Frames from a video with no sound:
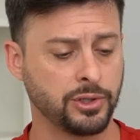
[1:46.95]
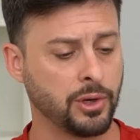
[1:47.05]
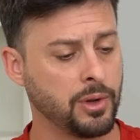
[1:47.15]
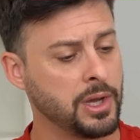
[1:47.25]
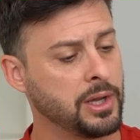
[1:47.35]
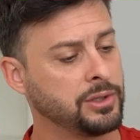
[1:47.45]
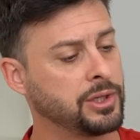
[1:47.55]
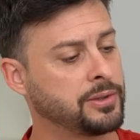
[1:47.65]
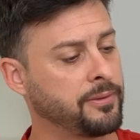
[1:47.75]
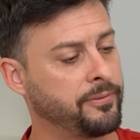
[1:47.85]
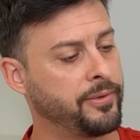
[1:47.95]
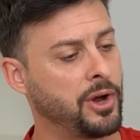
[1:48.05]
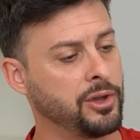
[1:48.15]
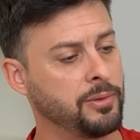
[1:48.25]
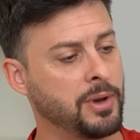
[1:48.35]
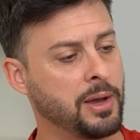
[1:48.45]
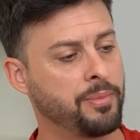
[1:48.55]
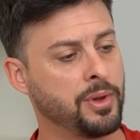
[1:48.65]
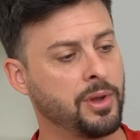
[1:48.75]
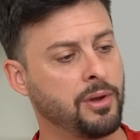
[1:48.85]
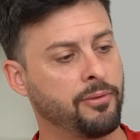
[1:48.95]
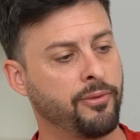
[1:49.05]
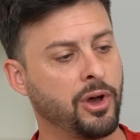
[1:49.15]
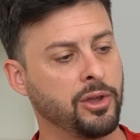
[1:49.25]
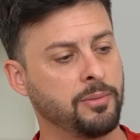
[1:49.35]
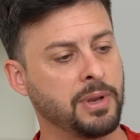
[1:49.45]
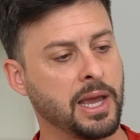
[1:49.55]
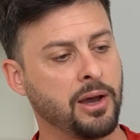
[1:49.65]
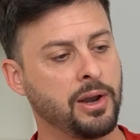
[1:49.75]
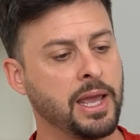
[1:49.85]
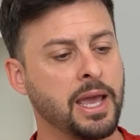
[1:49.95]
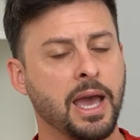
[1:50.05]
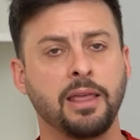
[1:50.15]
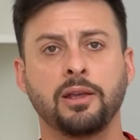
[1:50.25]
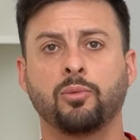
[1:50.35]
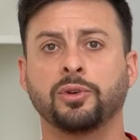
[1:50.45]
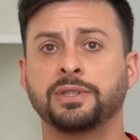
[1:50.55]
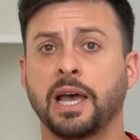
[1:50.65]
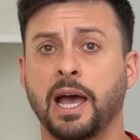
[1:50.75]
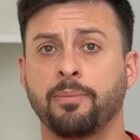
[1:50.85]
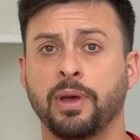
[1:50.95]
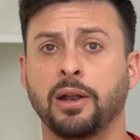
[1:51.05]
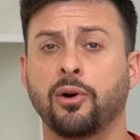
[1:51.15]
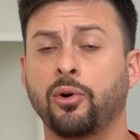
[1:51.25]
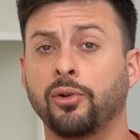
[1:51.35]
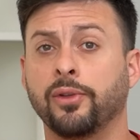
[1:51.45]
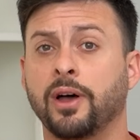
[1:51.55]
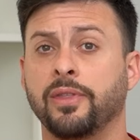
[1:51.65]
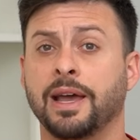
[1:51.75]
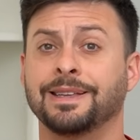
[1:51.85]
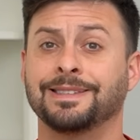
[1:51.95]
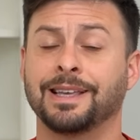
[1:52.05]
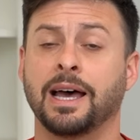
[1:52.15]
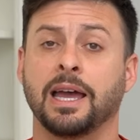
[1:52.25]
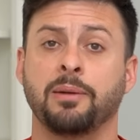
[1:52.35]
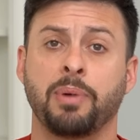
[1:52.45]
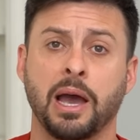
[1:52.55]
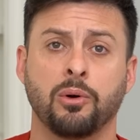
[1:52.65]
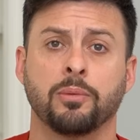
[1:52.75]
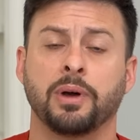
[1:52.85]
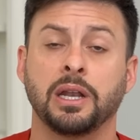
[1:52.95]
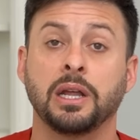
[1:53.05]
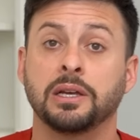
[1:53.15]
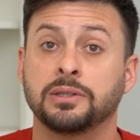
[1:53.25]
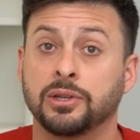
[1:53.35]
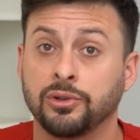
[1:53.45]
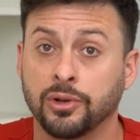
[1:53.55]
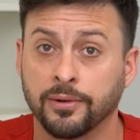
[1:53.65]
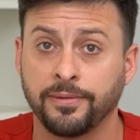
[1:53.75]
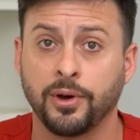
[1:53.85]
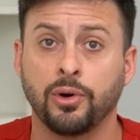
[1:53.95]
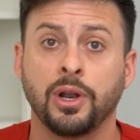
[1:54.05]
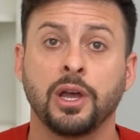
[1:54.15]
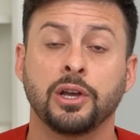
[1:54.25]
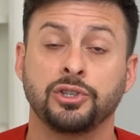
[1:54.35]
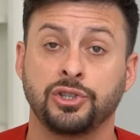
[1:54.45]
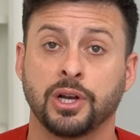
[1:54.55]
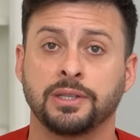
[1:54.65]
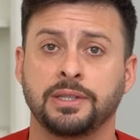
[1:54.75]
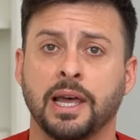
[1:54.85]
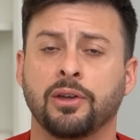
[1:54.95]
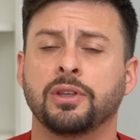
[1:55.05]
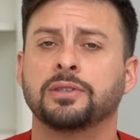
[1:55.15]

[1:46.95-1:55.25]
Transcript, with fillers: So just volume up, volume down, and then we'll tap and hold on that side power button until your phone shuts down.